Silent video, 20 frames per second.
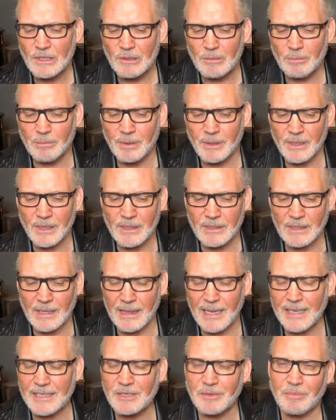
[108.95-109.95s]
But at the
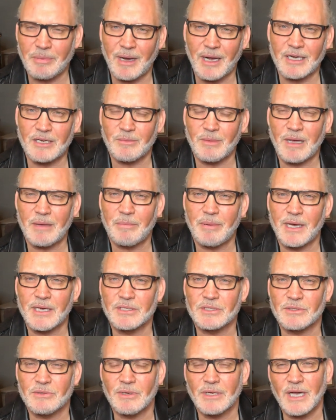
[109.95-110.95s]
latter part of my
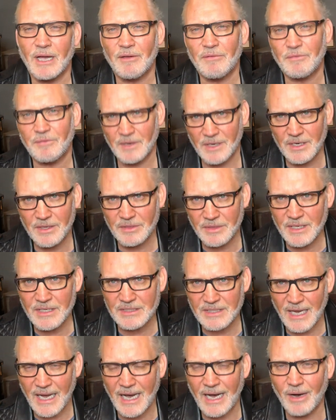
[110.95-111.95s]
pastoring, I figured
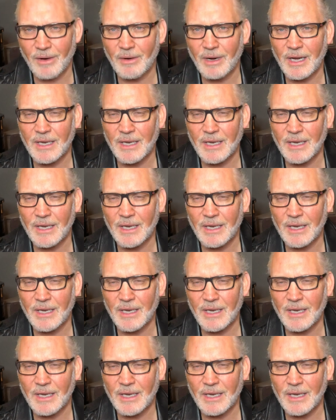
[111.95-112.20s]
this out.